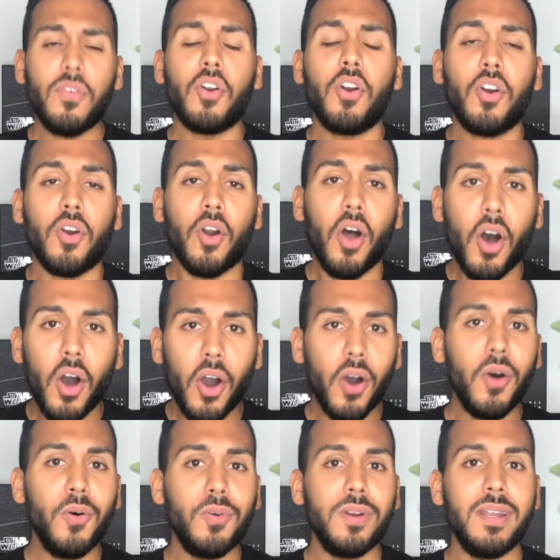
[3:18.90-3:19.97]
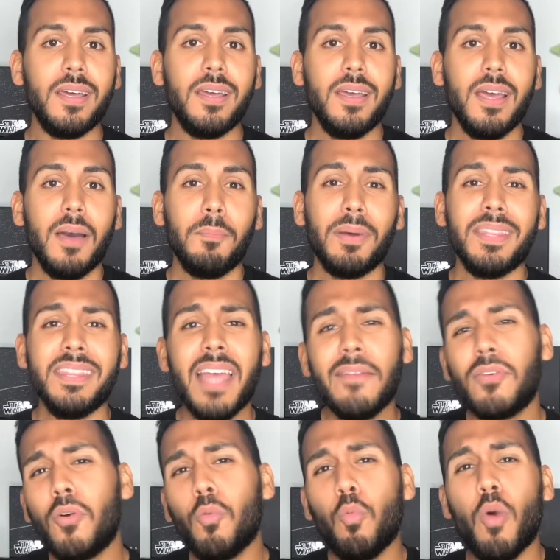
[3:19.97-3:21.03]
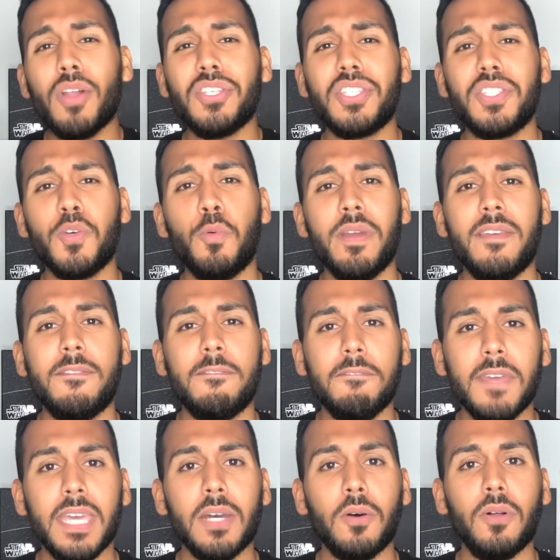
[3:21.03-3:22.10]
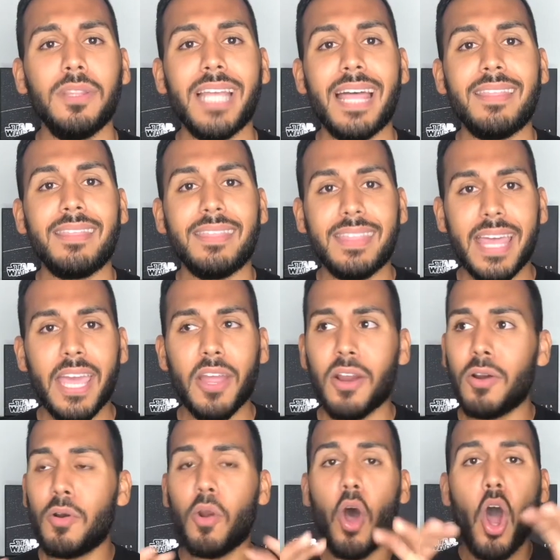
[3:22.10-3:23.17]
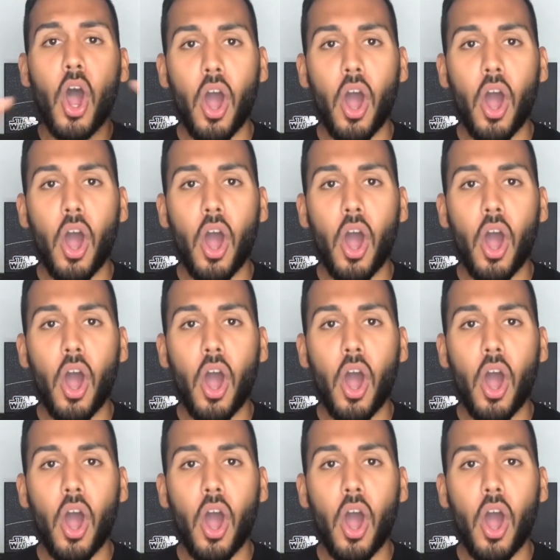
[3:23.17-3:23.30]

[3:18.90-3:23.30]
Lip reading: her own. But never once do we feel that their